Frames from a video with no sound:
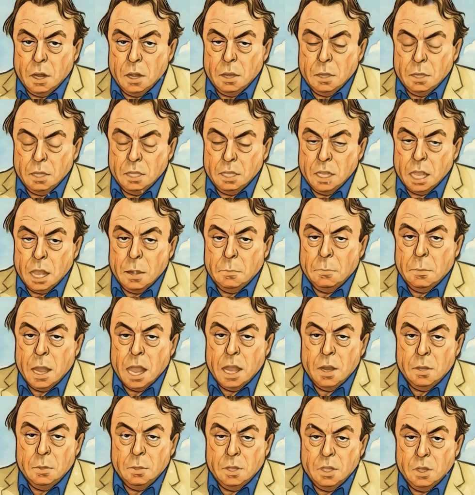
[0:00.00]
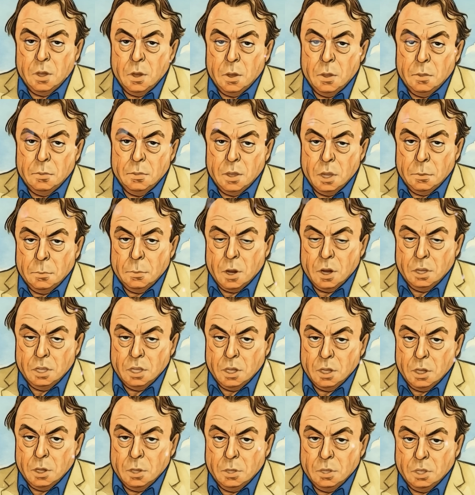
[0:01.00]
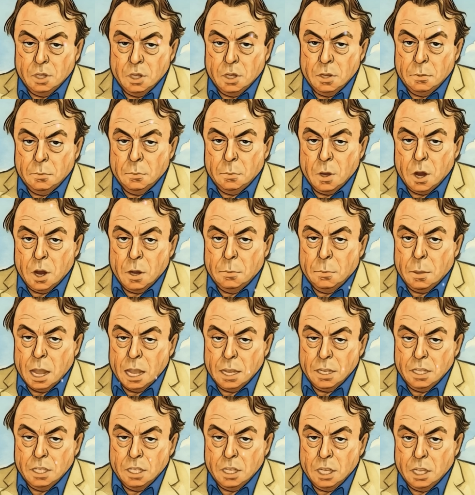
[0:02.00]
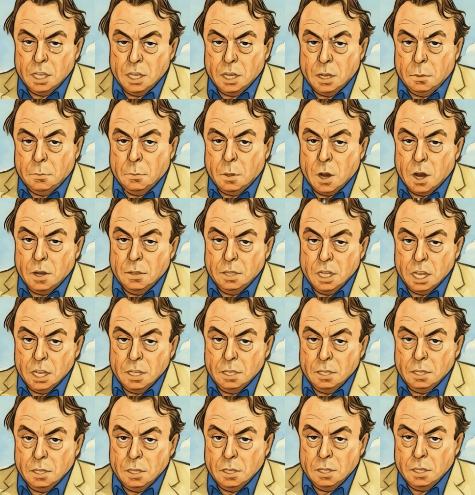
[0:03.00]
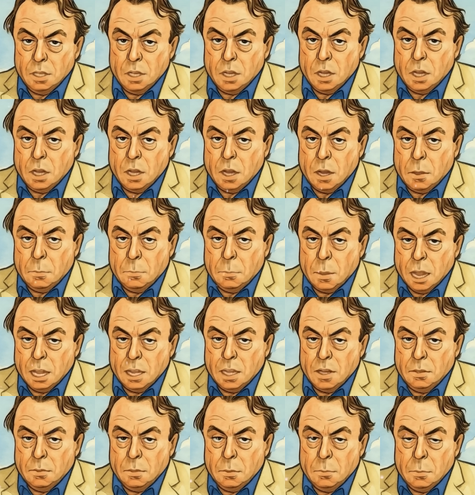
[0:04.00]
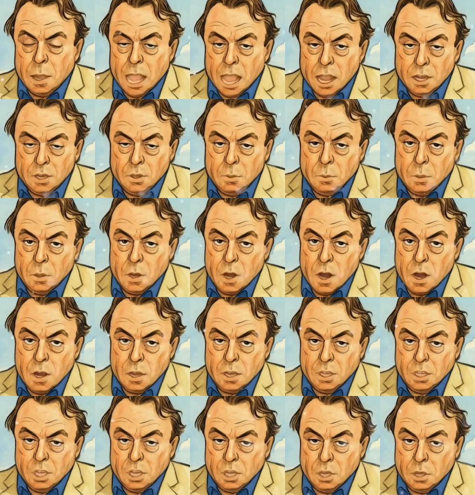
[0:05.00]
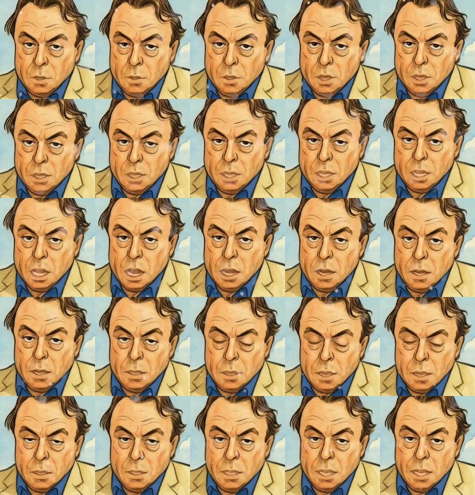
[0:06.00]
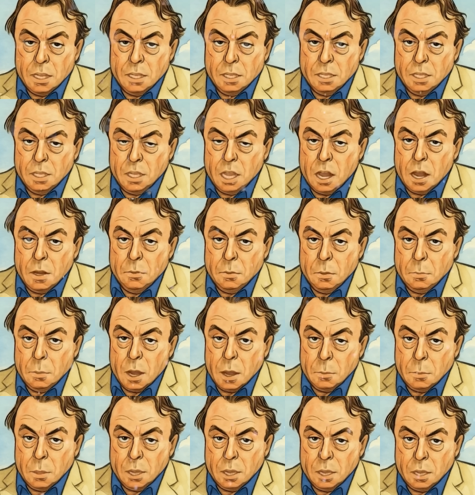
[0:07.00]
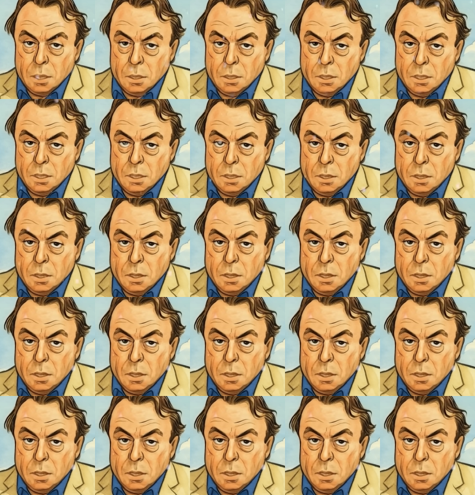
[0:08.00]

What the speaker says: The same man who has called for the prosecution of pro-Palestinian protesters, many of them actual college students younger than these young Republicans.